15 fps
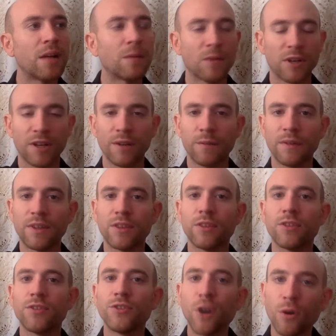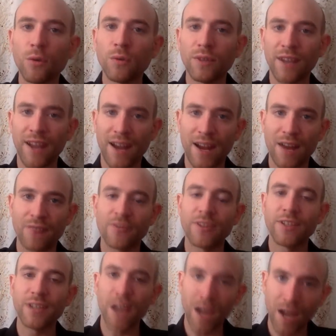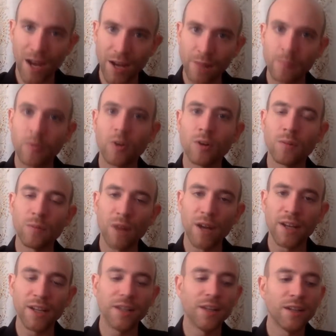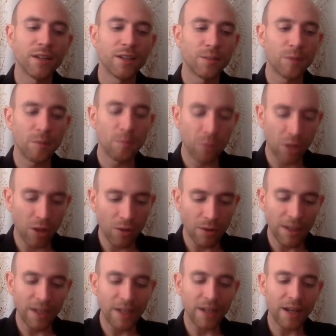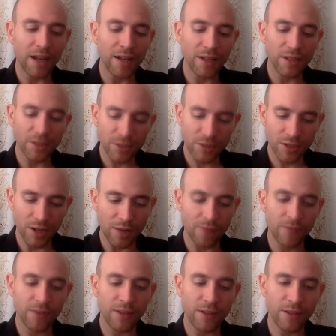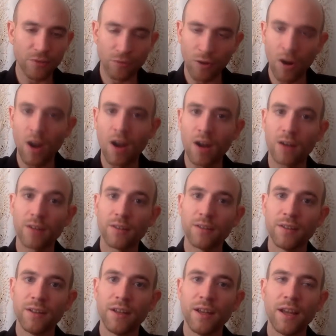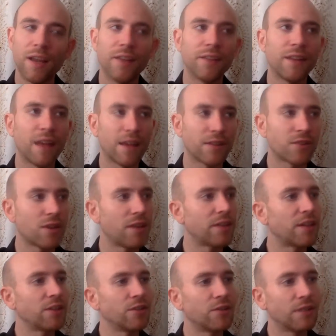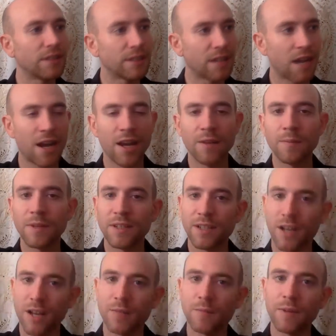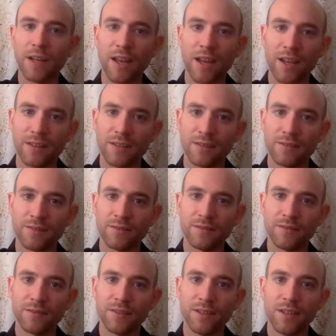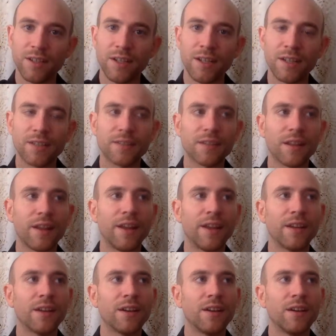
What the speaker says: I'm working with don't have the time or money to be blowing it on stuff that's wrong. And they do it time and time again. It's like,